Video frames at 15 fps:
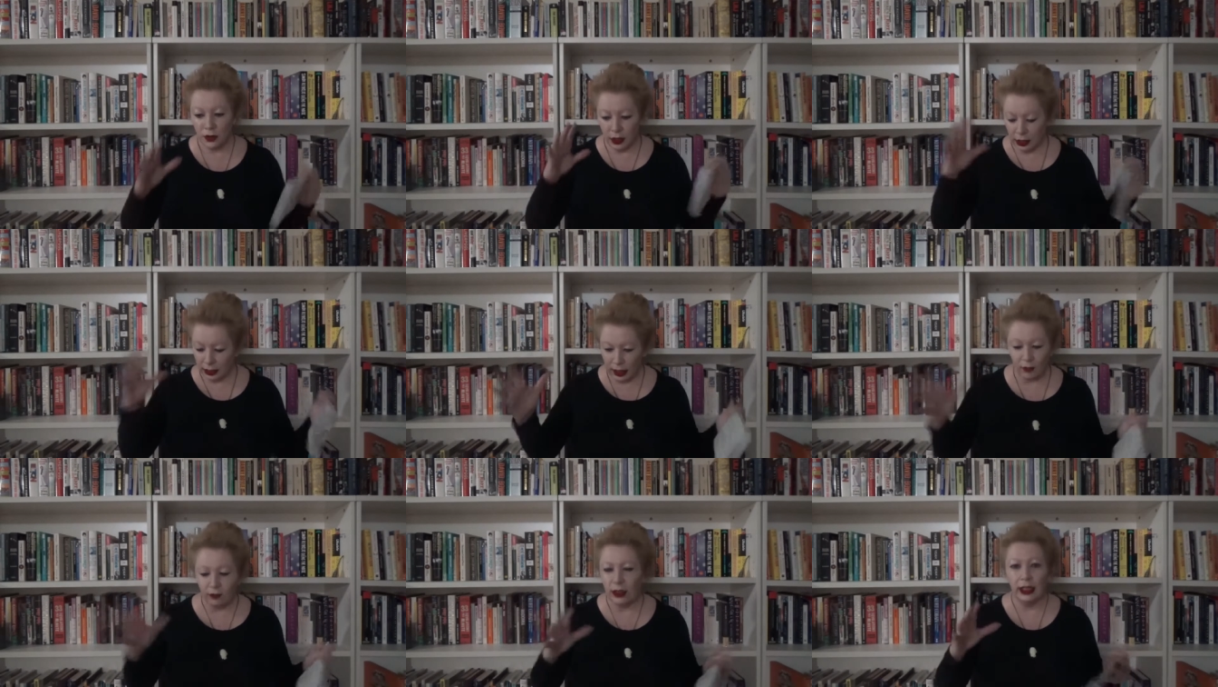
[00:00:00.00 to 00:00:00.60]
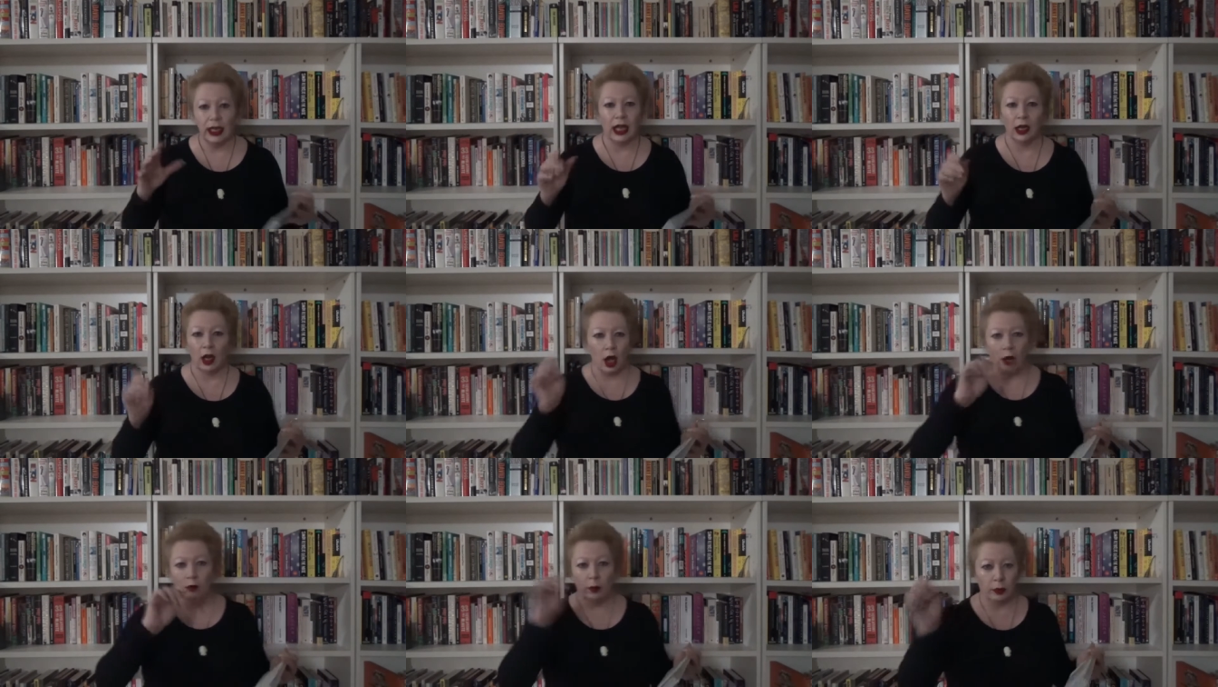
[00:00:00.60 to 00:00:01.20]
They're lovely, and
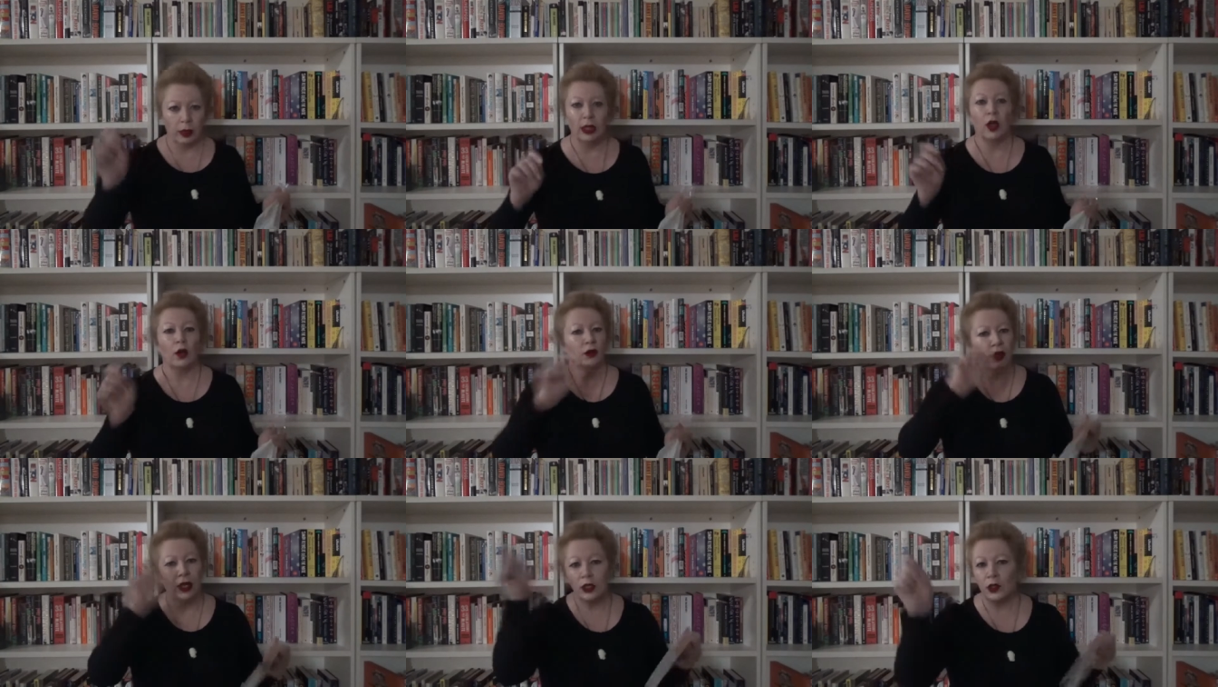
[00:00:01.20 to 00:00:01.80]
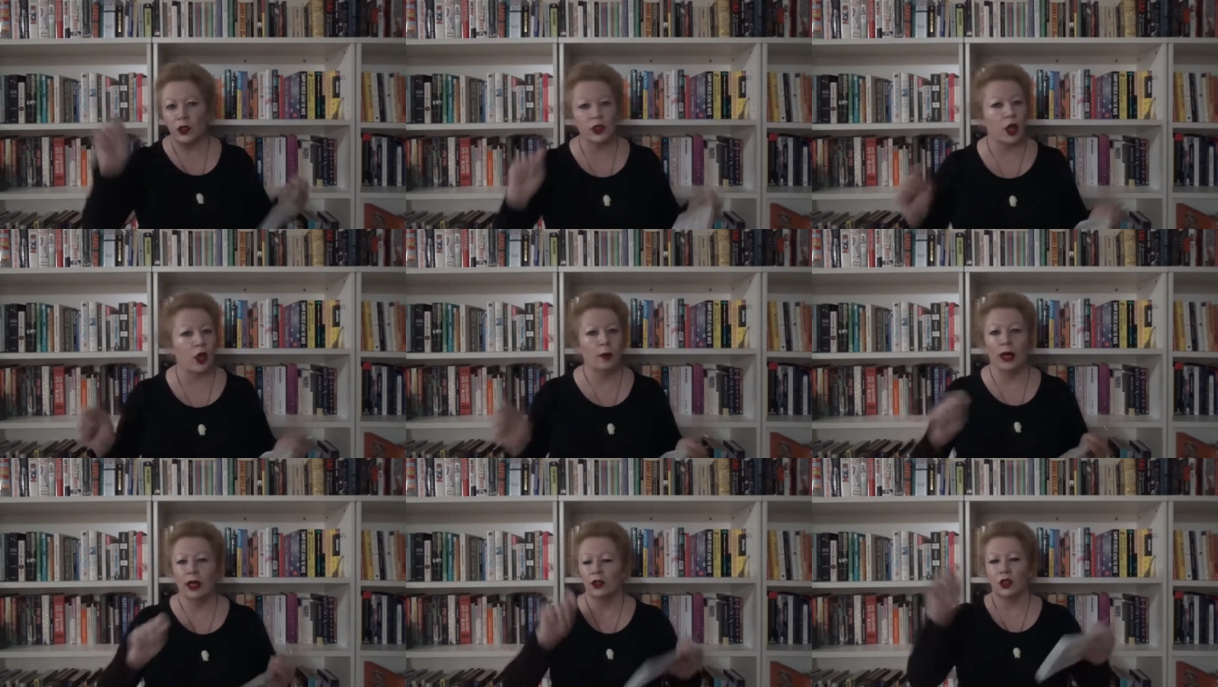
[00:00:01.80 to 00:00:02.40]
I reply and go, thank you so
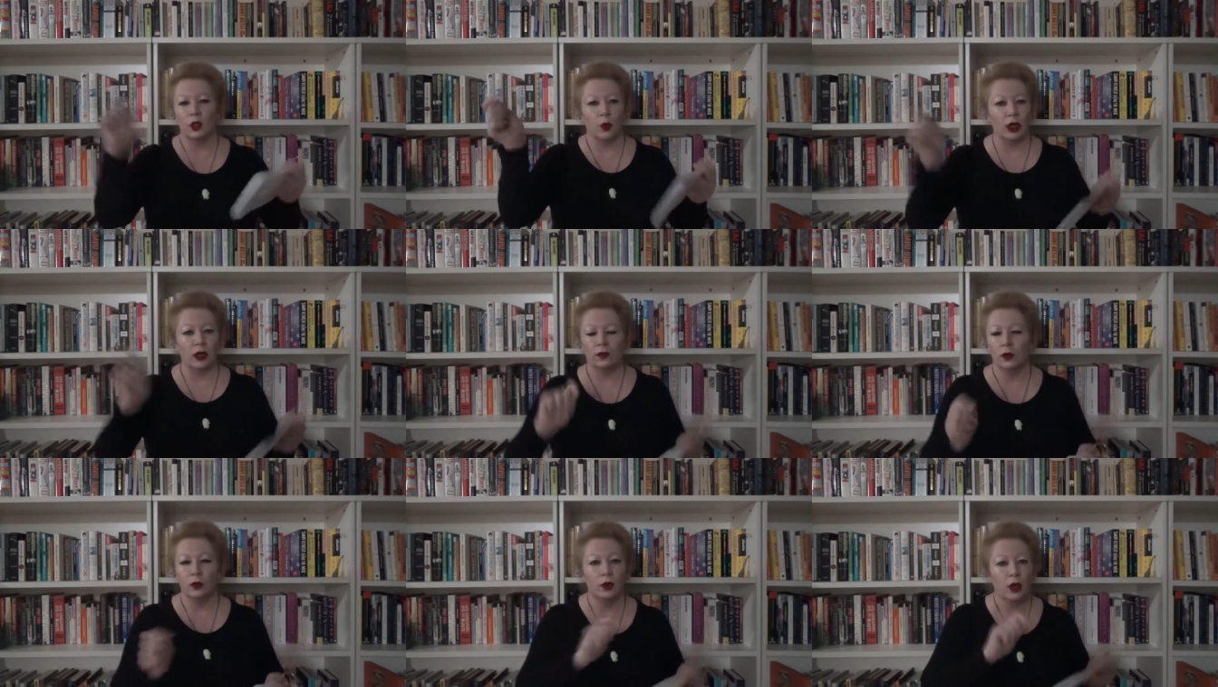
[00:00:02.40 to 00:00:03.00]
much, you're wonderful,